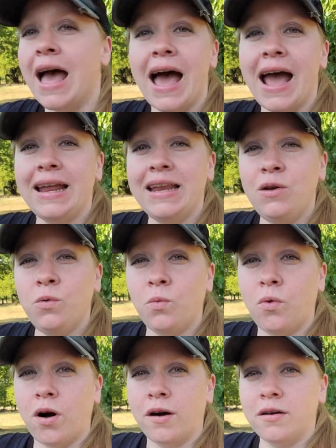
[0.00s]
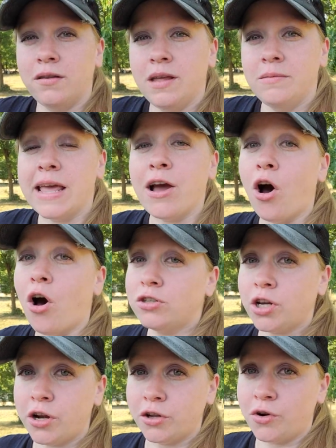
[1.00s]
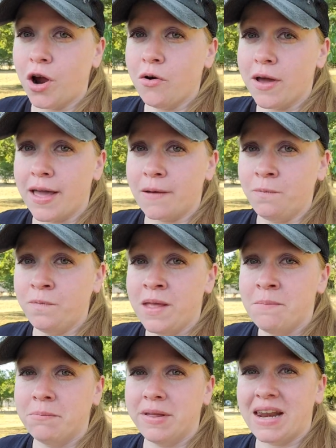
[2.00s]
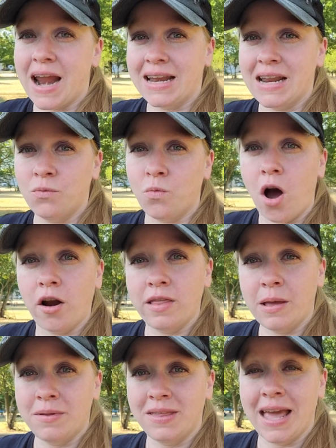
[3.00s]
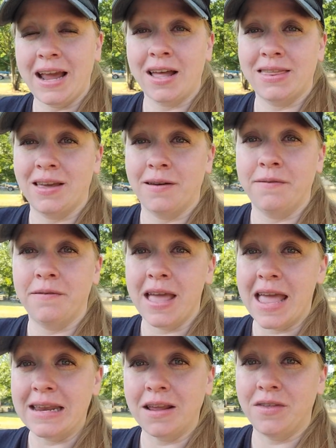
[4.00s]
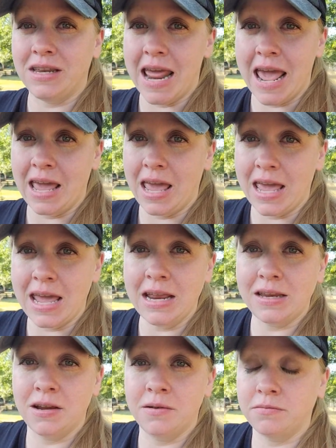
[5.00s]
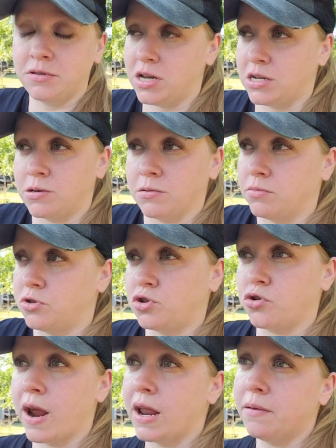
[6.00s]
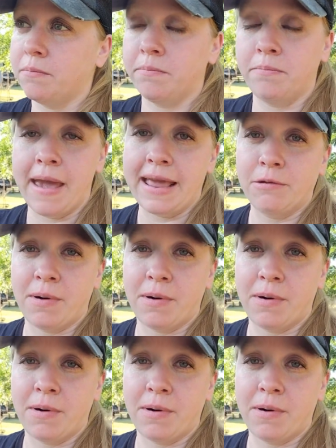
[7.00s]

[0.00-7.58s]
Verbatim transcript: I didn't water them. They all started growing, but then I didn't water them and they got the end of the day heat. It's just straight baked